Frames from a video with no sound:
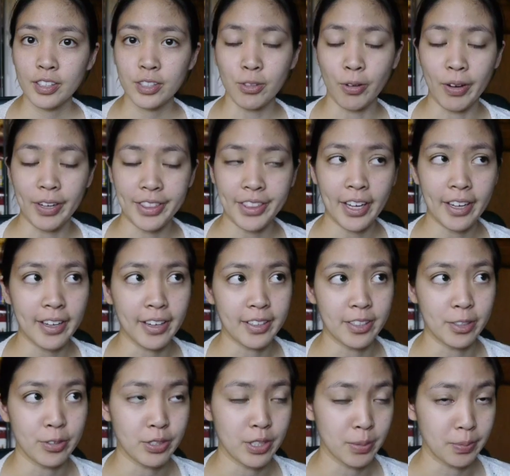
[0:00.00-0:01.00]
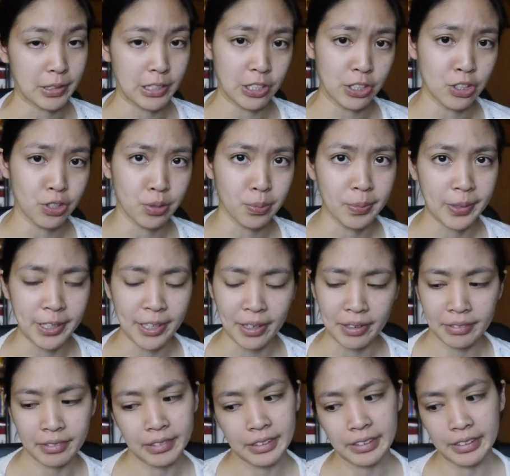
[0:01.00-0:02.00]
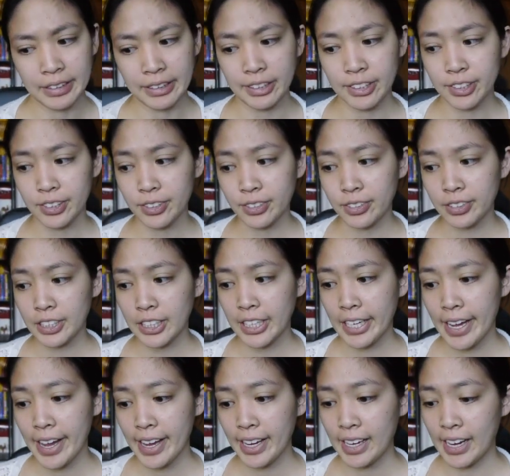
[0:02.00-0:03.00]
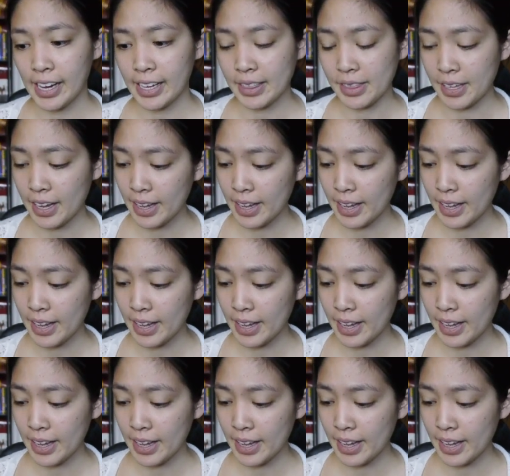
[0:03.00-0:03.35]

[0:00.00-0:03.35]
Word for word: So I thought I'd do something new but not really new today and